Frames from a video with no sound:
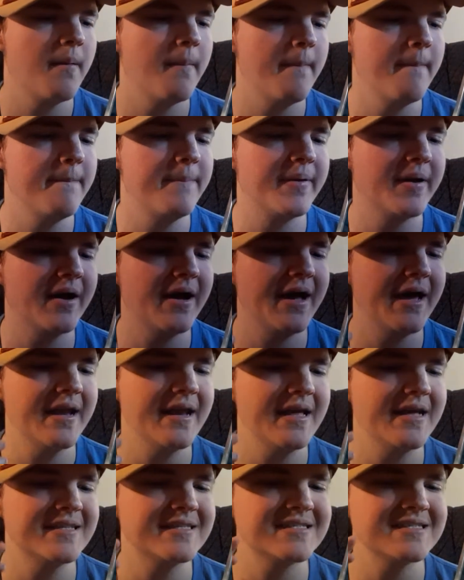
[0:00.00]
but
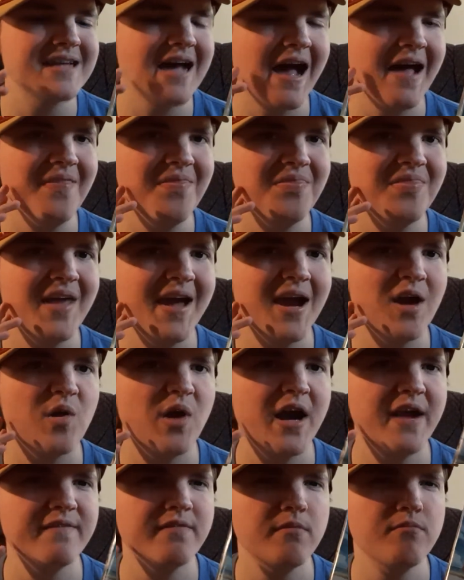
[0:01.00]
it's not that
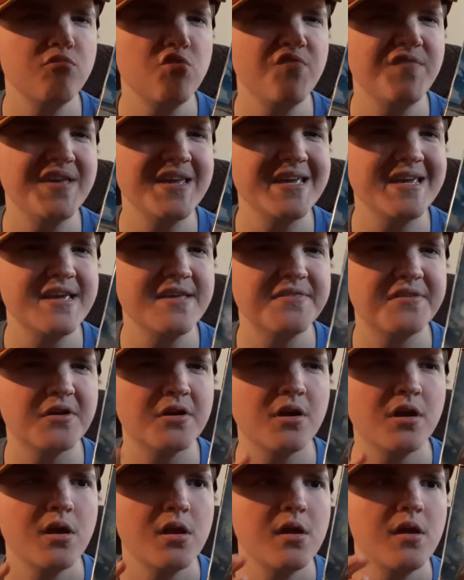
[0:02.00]
great of a movie
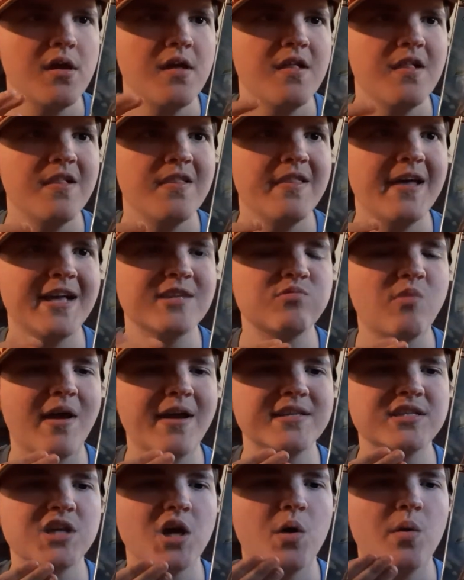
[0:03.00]
either. That's why
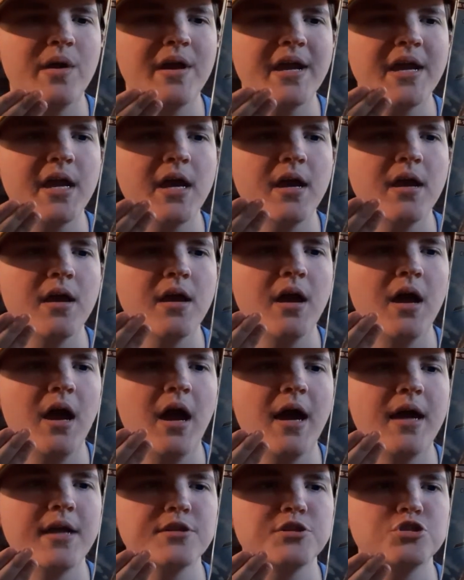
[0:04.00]
it's going
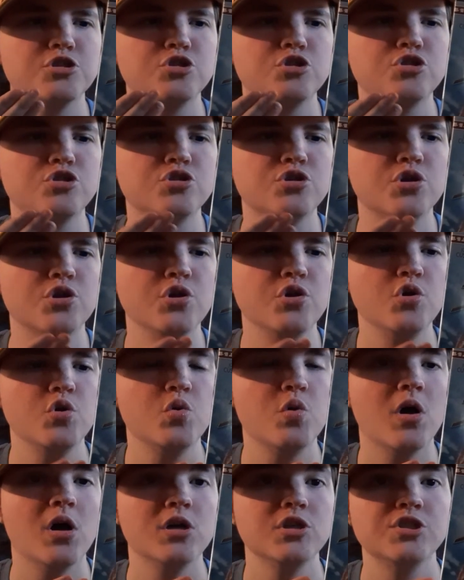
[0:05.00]

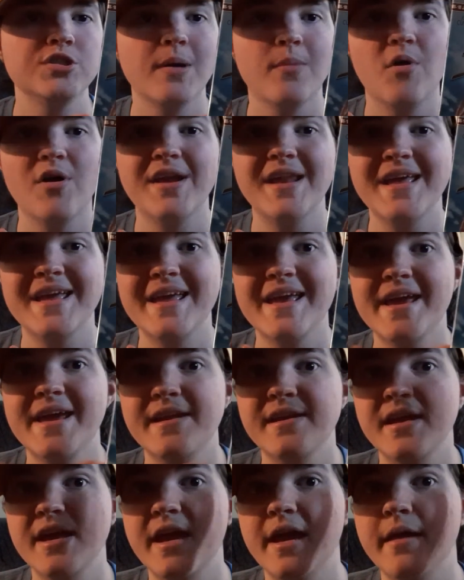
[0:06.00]
to someone
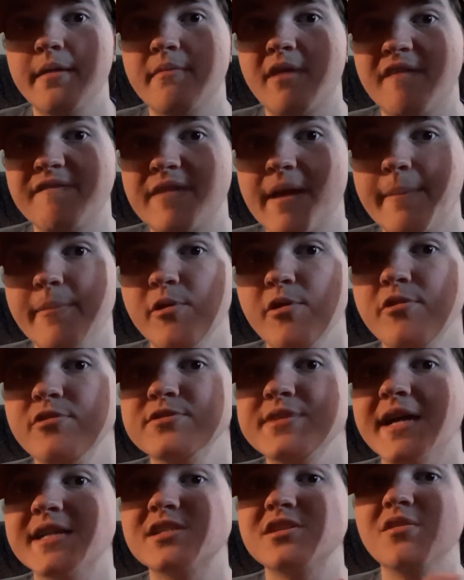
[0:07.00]
in my family who
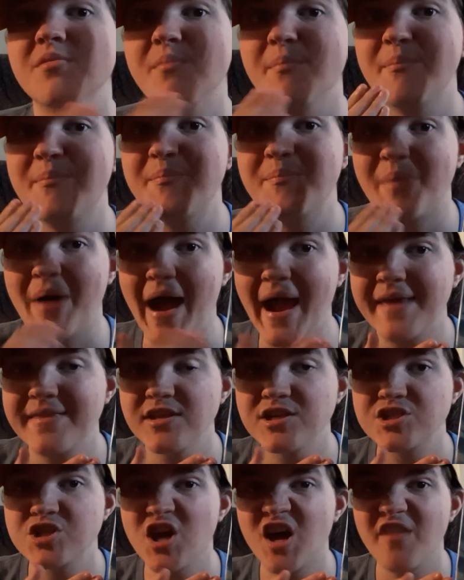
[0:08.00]
is actually buying
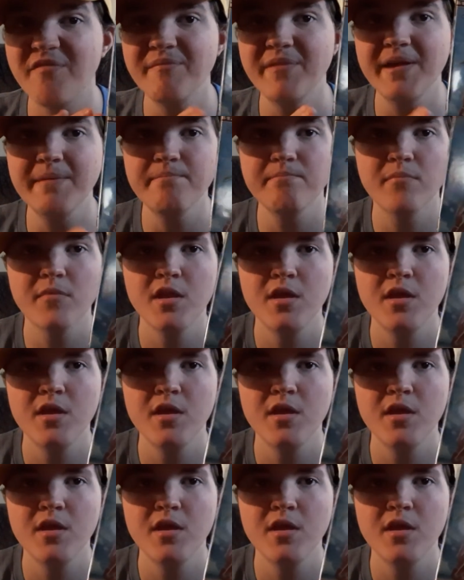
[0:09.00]
this off me.